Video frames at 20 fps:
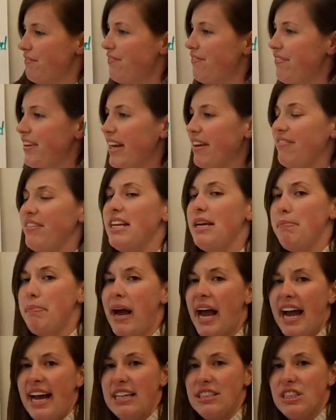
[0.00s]
50
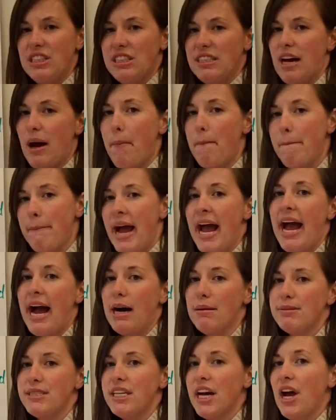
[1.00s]
pages of
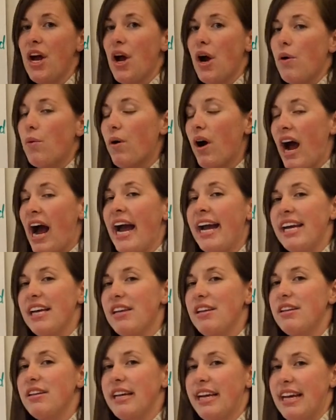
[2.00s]
maps where I
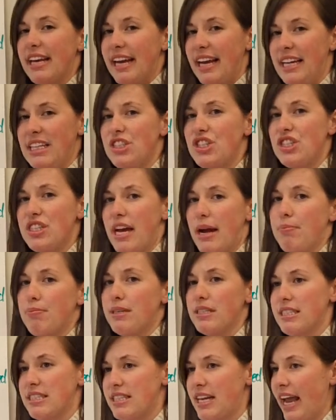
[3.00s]
could look at each
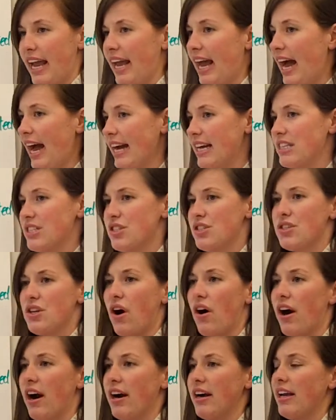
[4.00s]
separate state. I could
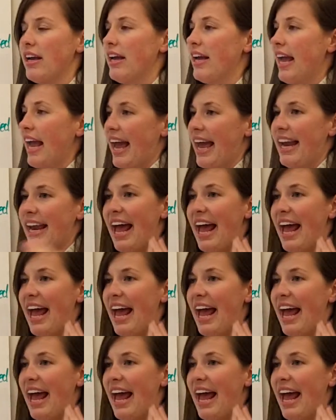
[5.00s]
start at